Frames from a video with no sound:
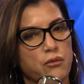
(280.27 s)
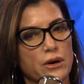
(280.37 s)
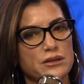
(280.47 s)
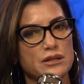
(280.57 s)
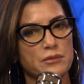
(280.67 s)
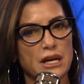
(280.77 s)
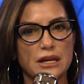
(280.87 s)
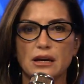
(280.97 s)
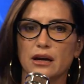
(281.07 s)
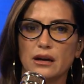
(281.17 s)
Where's the
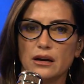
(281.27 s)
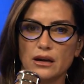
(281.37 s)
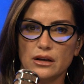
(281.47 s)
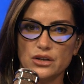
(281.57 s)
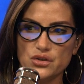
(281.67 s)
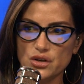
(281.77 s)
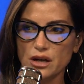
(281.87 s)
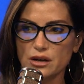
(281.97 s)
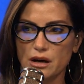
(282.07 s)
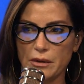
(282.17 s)
media
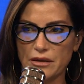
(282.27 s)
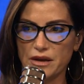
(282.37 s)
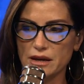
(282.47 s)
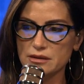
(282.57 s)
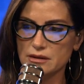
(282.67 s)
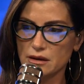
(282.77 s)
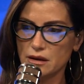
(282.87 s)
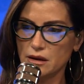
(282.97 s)
concern about this?